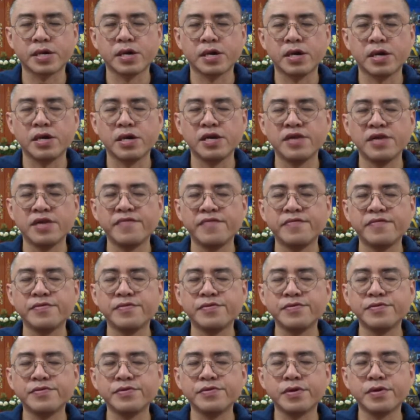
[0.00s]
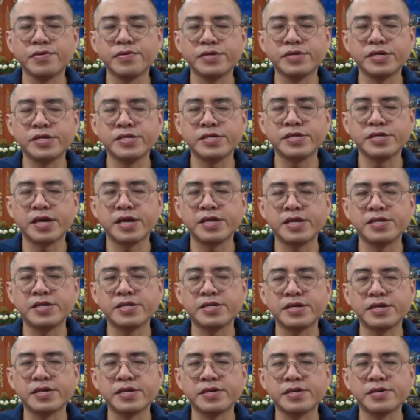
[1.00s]
If you do notice
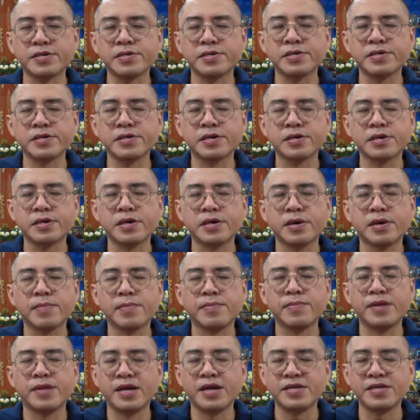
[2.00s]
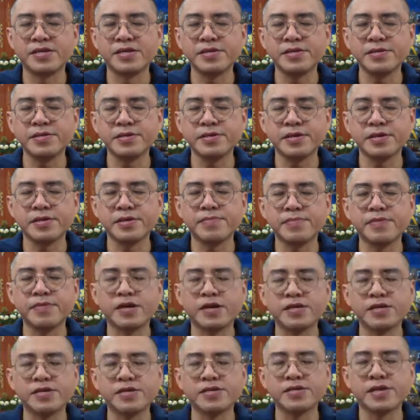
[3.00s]
anything pleasant, any
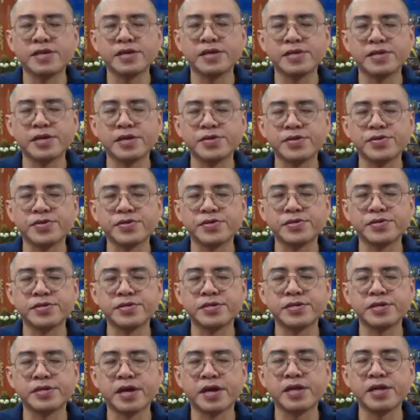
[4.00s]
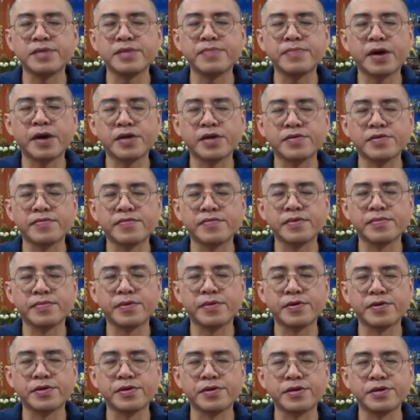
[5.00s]
pleasant sensations in any part of your
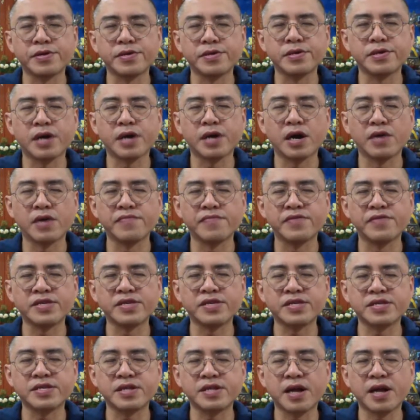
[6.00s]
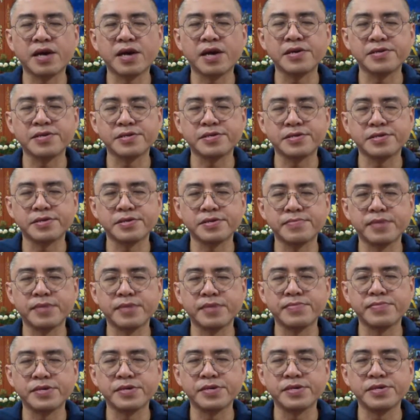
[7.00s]
body, however slight it may
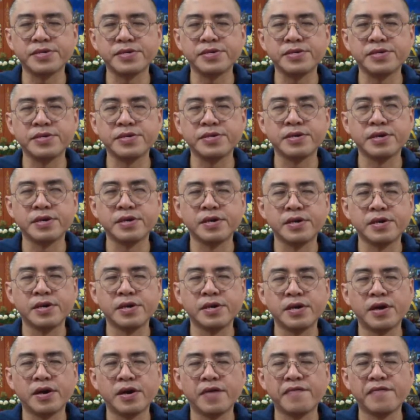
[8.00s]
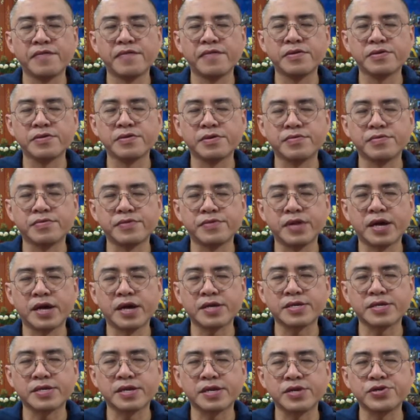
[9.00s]
be, a feeling of
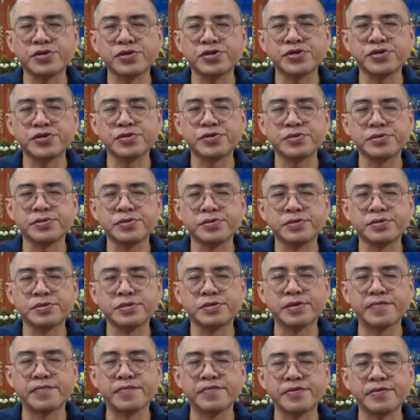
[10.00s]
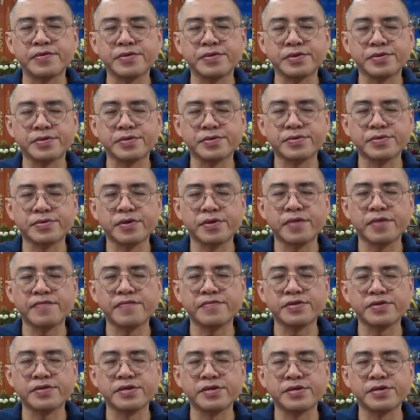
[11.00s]
relaxation, a feeling of
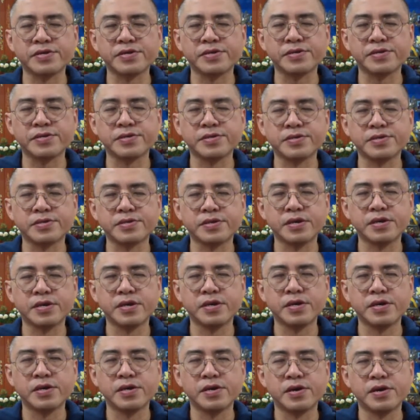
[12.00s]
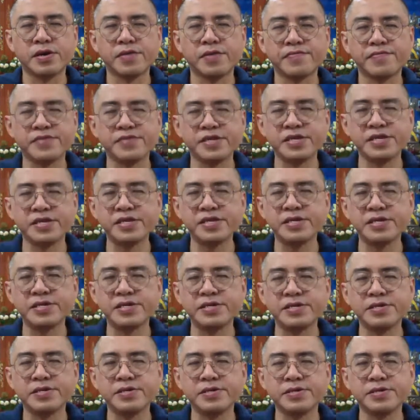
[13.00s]
softness, of
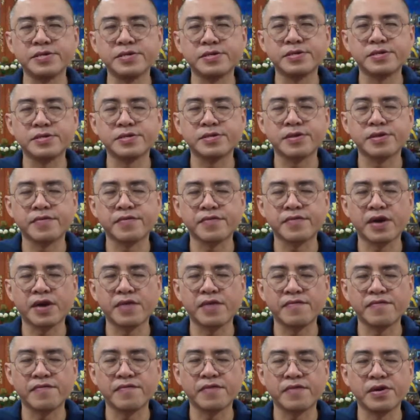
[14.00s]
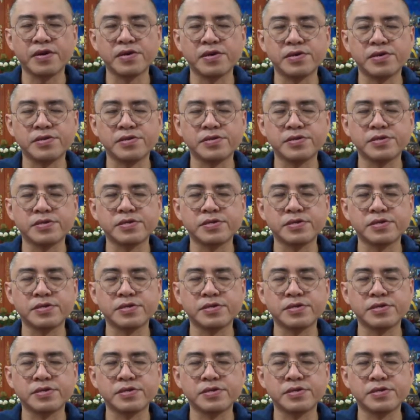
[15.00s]
ease, of comfort,